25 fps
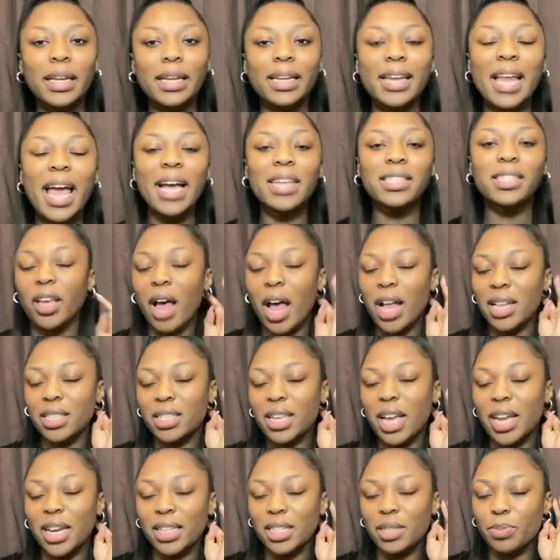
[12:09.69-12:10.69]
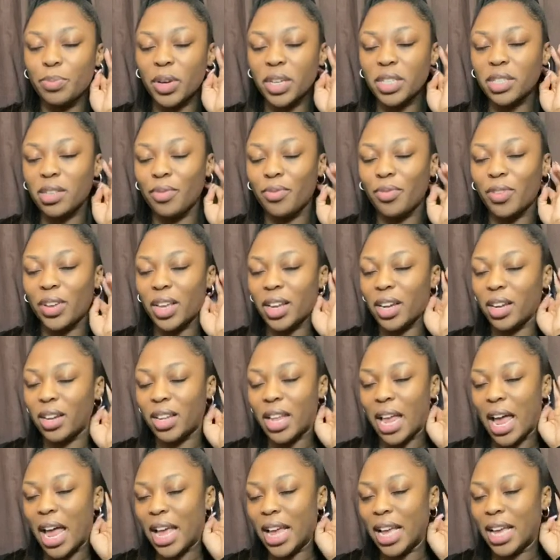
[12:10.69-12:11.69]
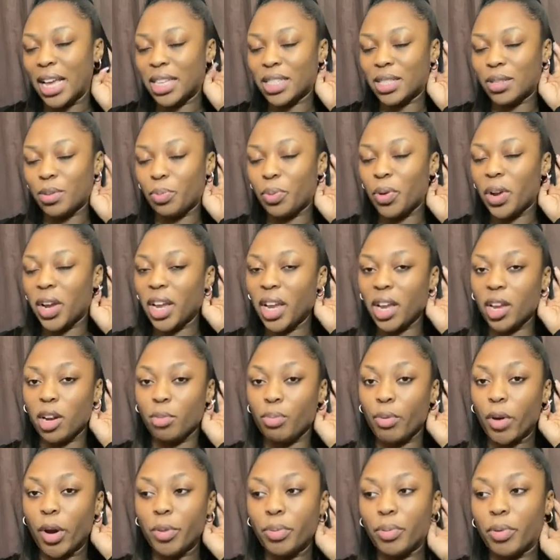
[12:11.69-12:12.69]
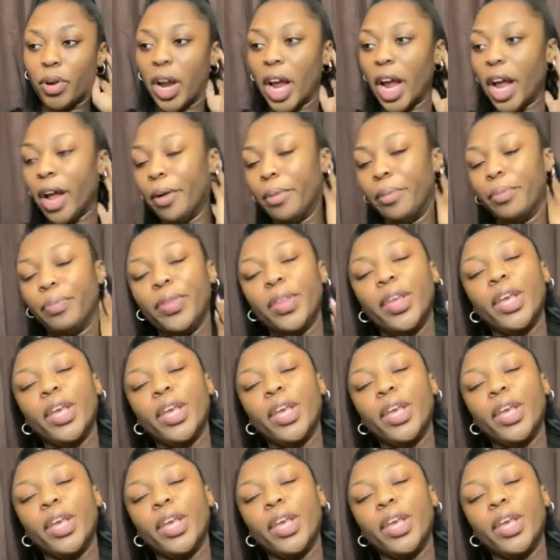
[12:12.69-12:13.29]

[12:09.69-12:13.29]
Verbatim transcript: Next, I decided to bring something that is pretty inappropriate